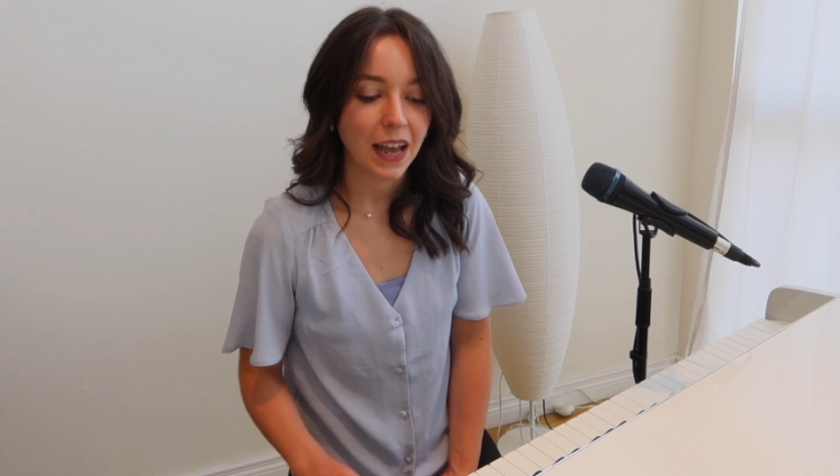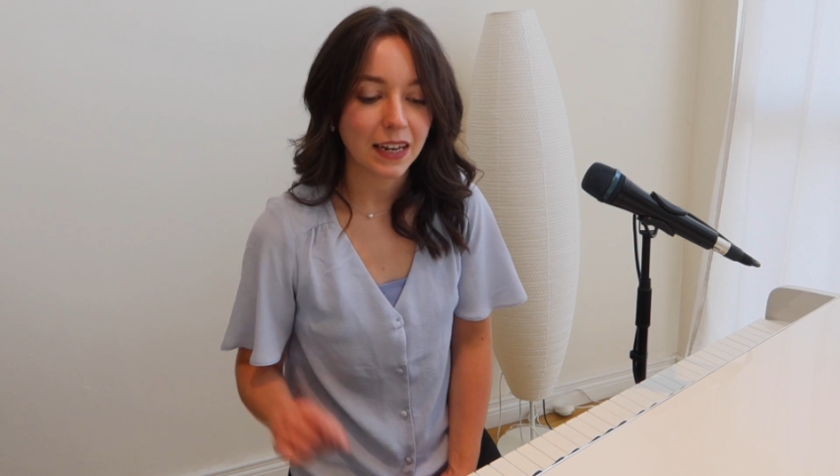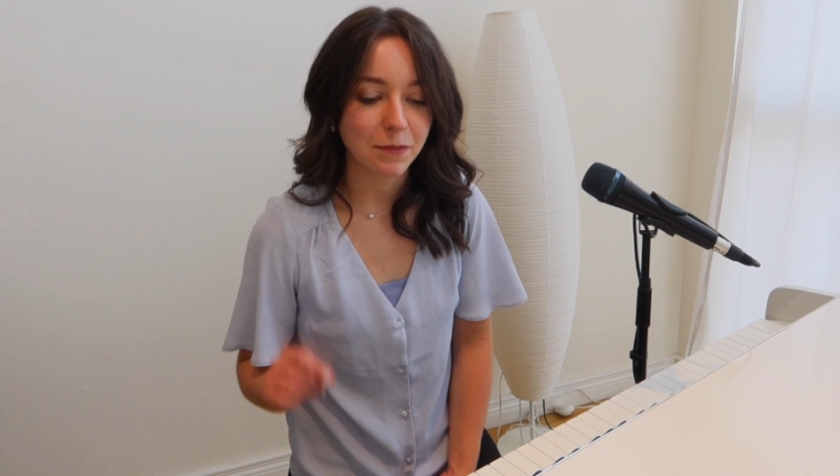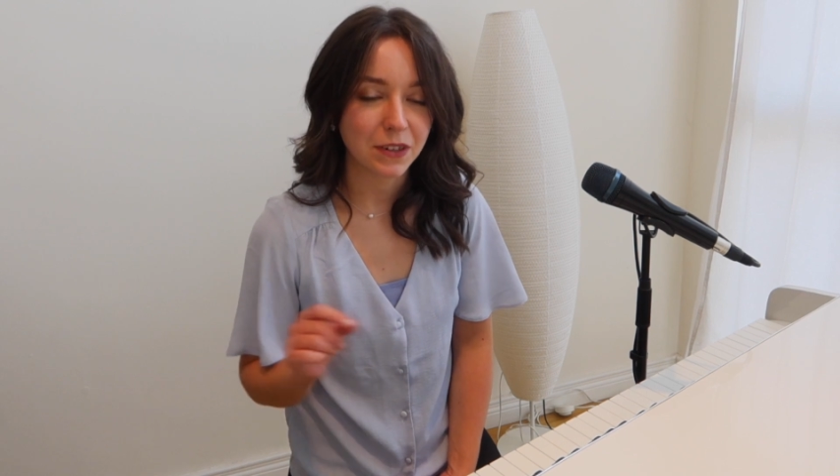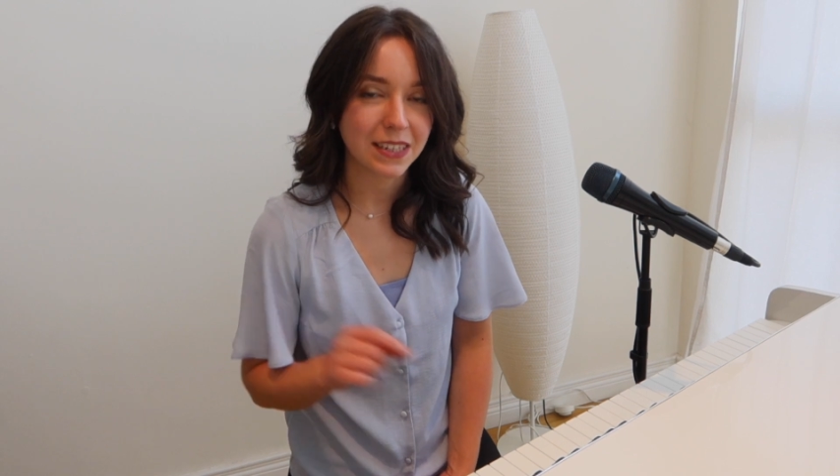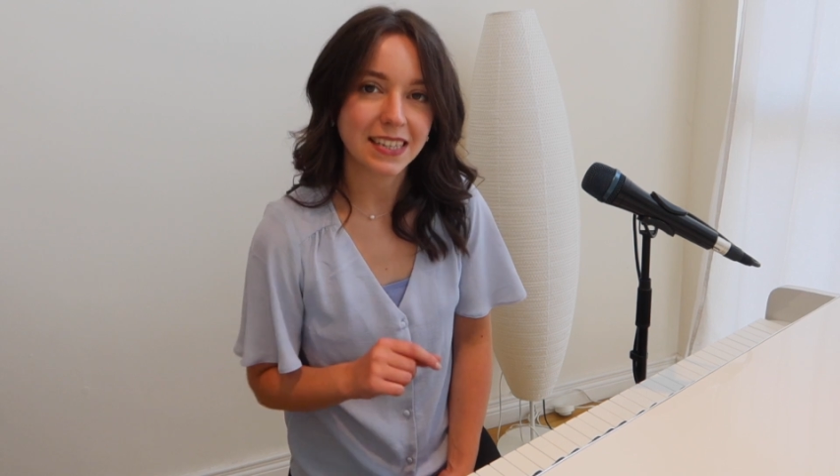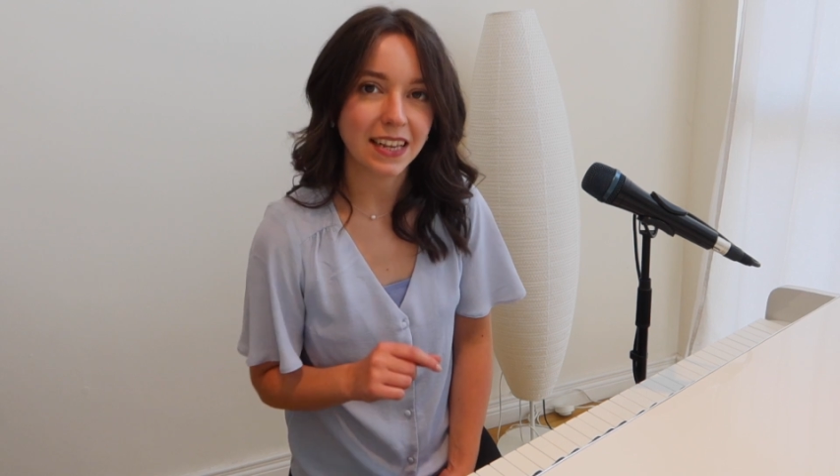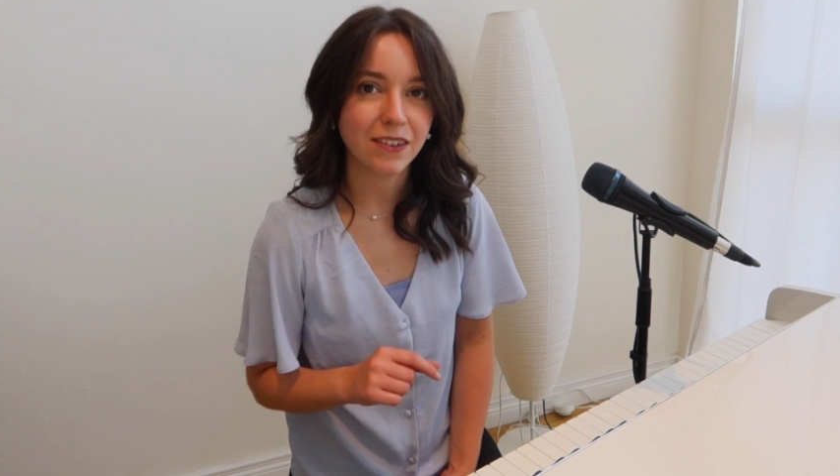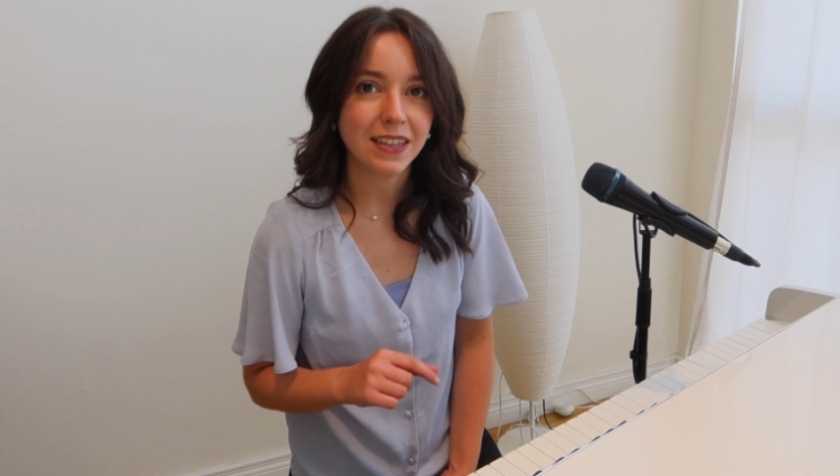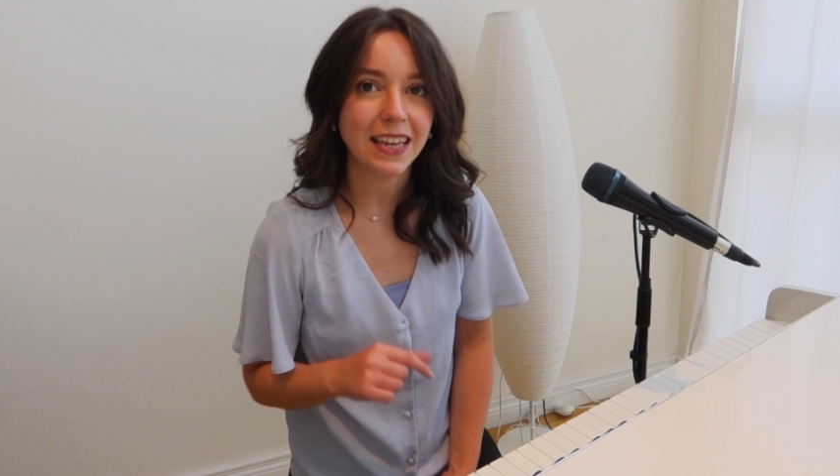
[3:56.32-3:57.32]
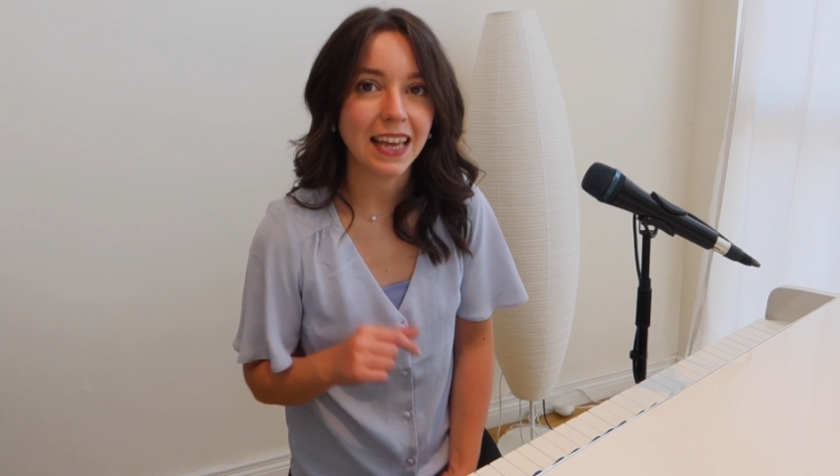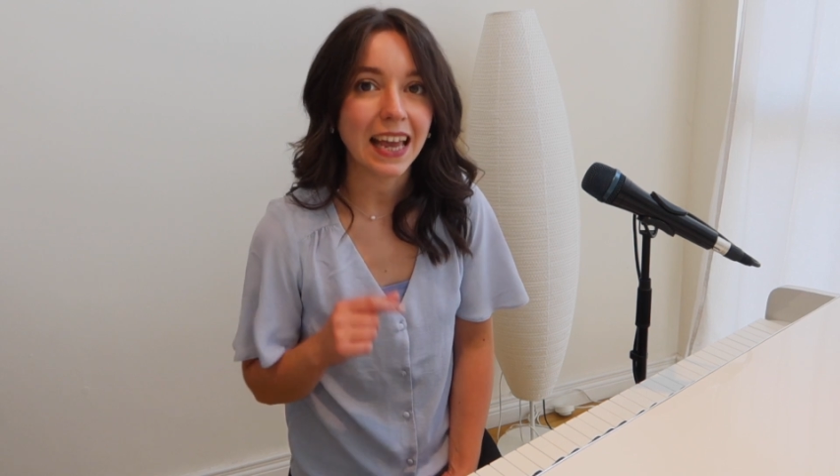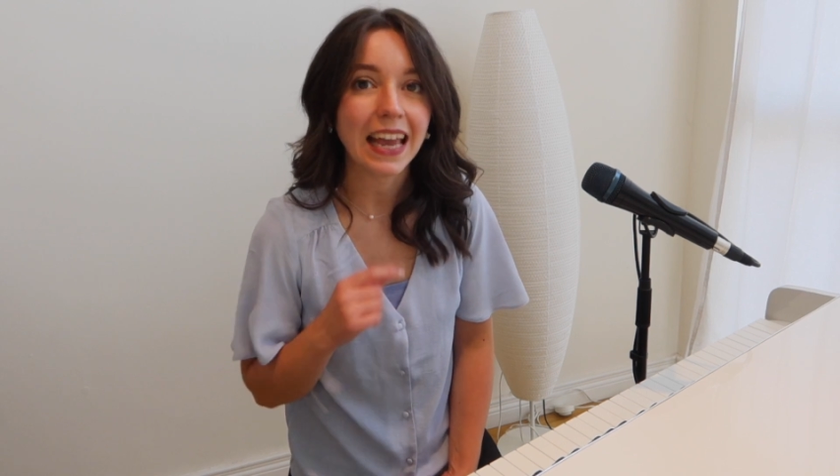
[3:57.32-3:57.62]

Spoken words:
And I'm going to sing on the